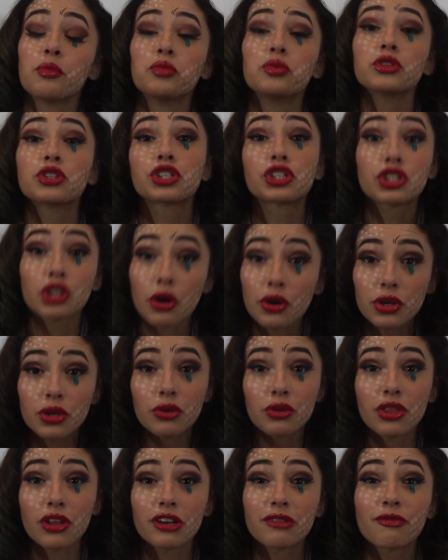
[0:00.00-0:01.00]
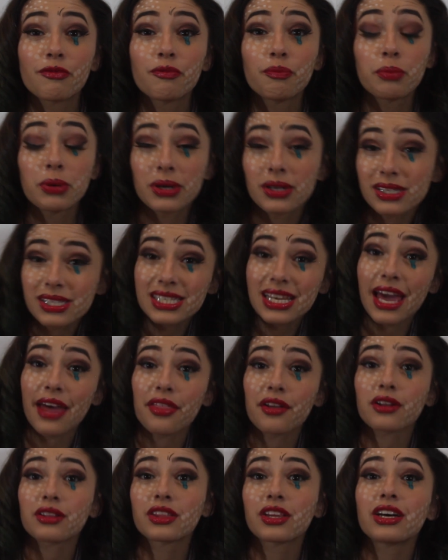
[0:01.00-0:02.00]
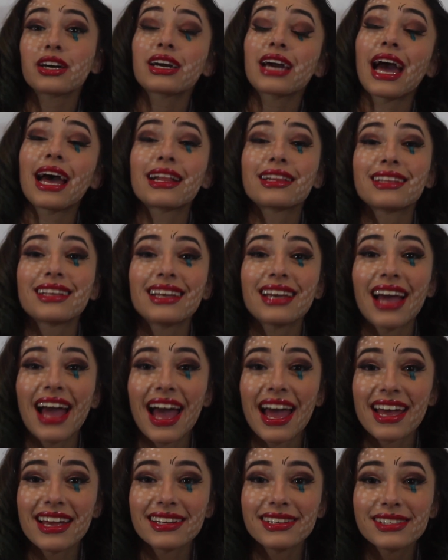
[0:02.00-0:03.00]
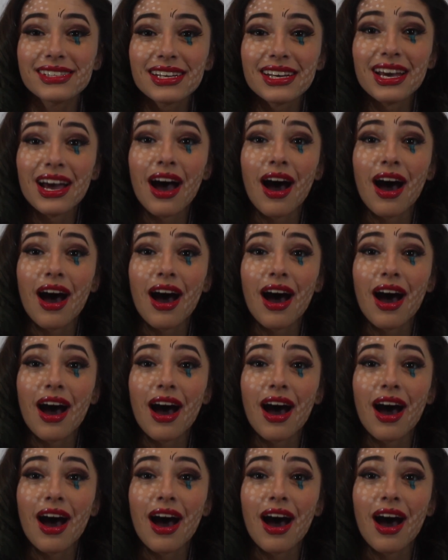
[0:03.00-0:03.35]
We'll show you the put together look at the end.